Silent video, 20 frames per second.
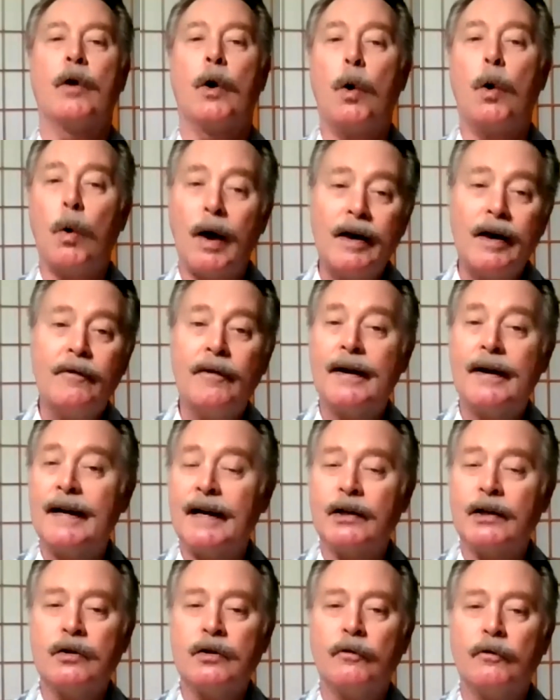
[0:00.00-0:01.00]
of the Hawaii
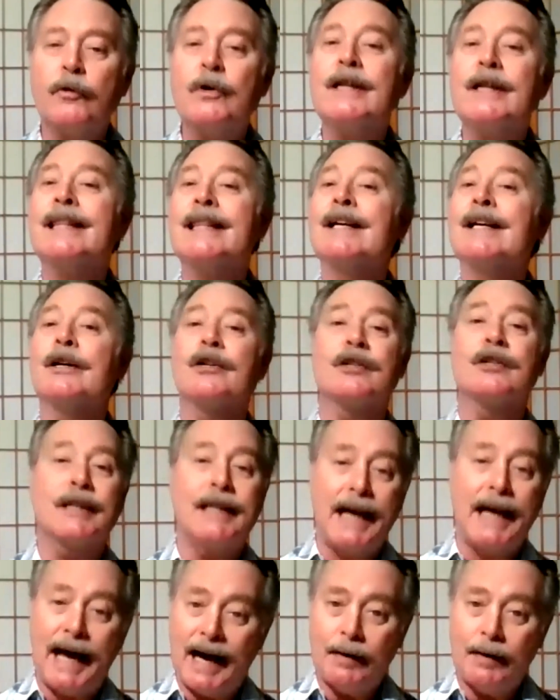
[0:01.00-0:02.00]
Financial Free Thinkers
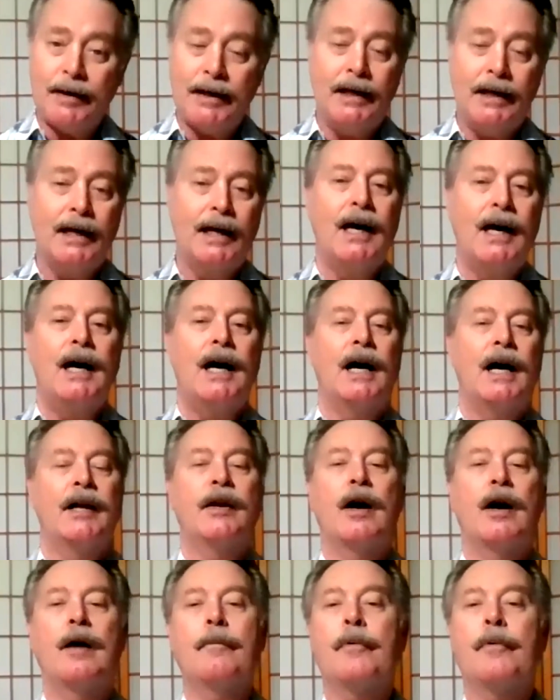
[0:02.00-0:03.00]
Academy,
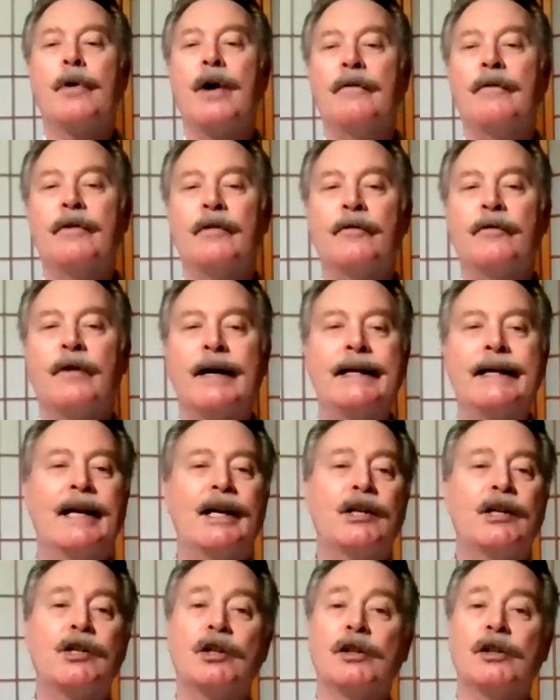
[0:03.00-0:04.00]
a nonprofit
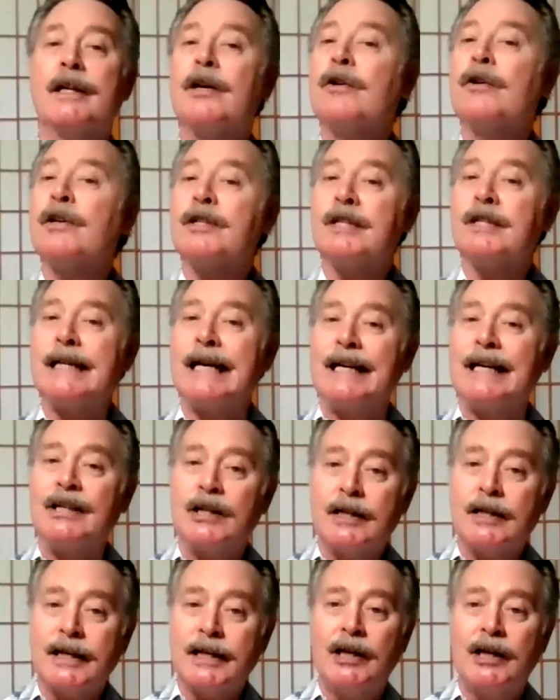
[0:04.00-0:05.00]
financial literacy
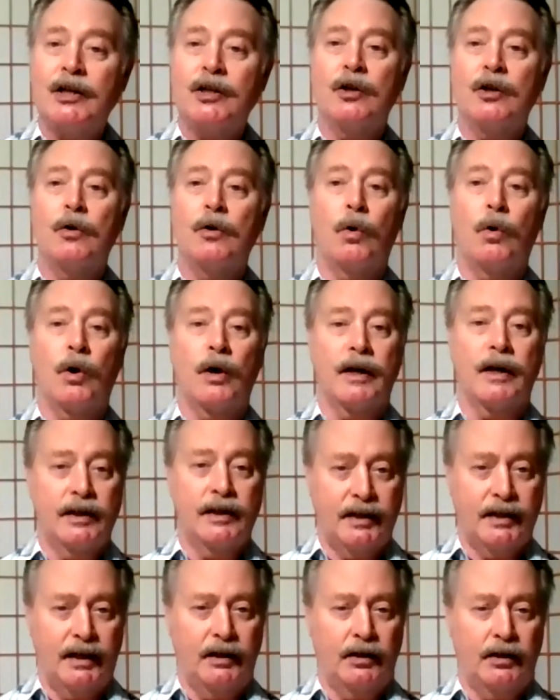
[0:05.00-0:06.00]
education
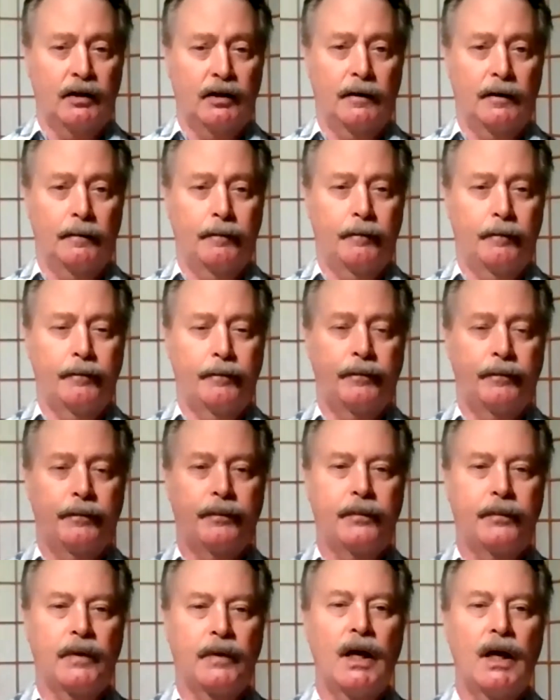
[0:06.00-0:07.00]
organization.
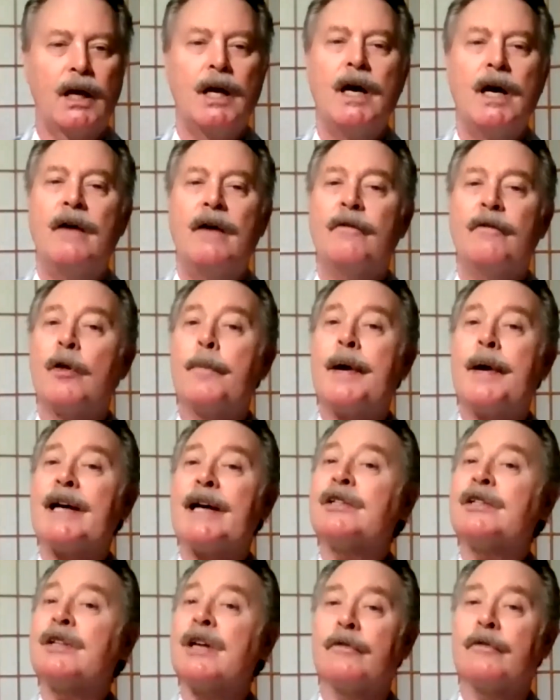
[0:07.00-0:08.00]
For the
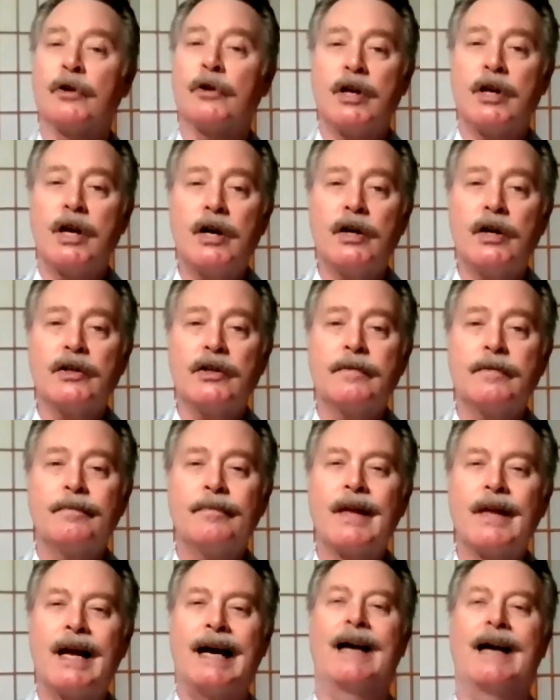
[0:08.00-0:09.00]
past several years,
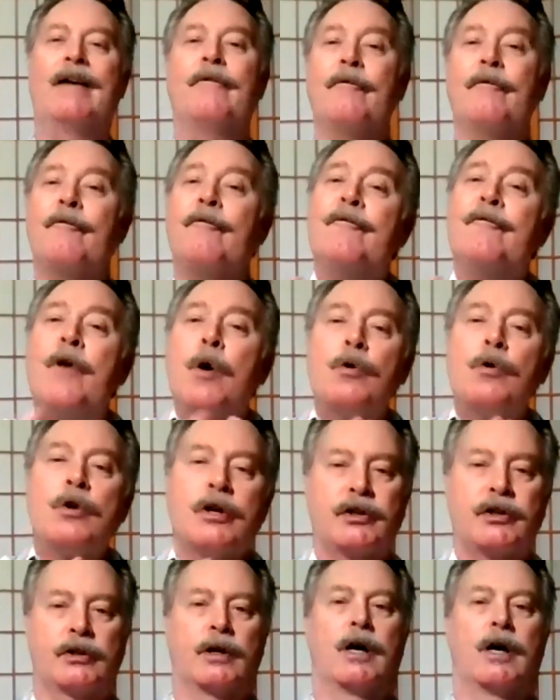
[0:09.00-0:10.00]
I have
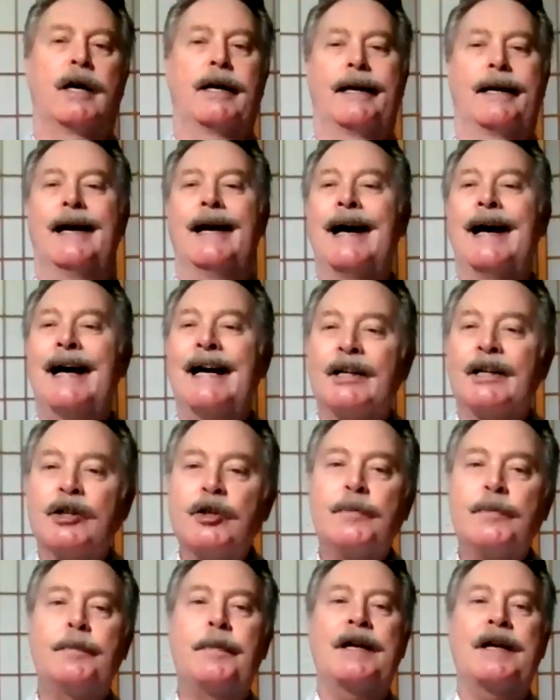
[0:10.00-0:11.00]
focused on
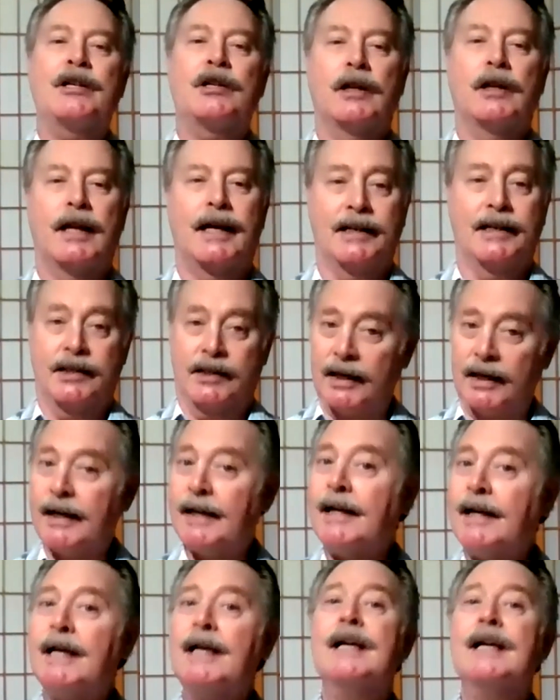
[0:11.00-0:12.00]
and specialized
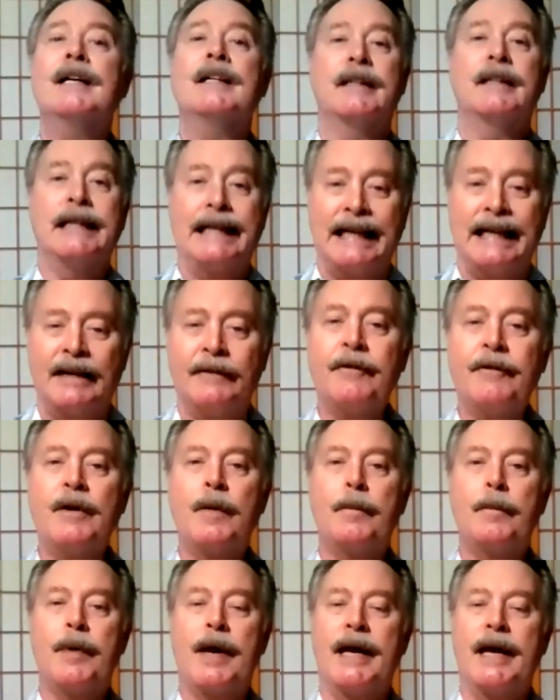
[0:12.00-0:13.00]
in the
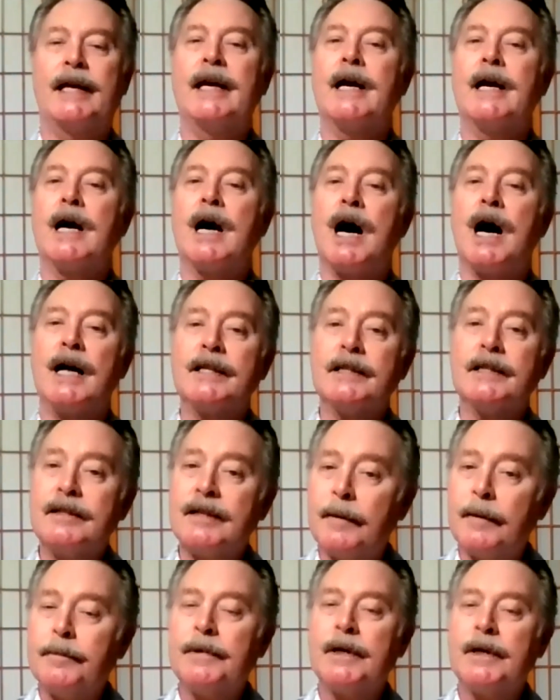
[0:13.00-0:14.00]
infinite banking
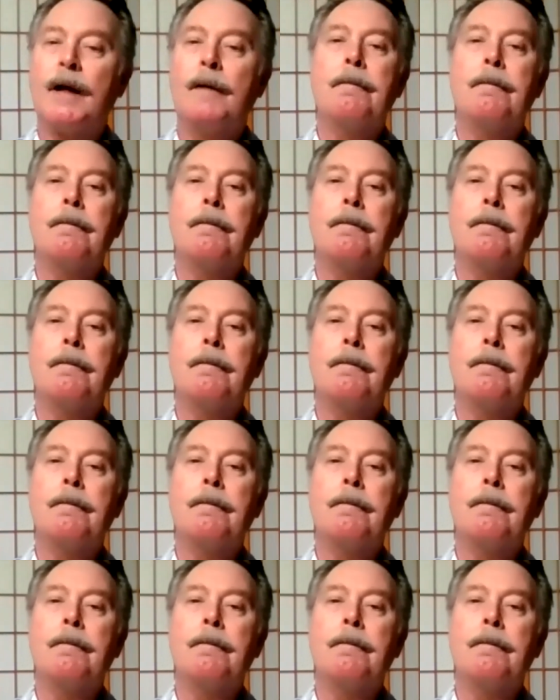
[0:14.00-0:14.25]
concept